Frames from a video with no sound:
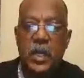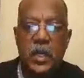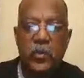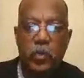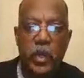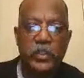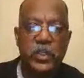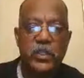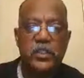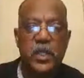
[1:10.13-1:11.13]
the
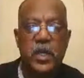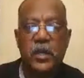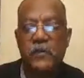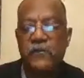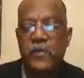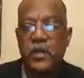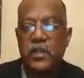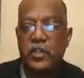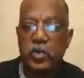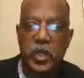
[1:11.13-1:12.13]
religions of
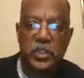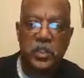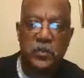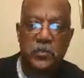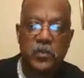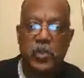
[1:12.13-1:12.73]
Judaism,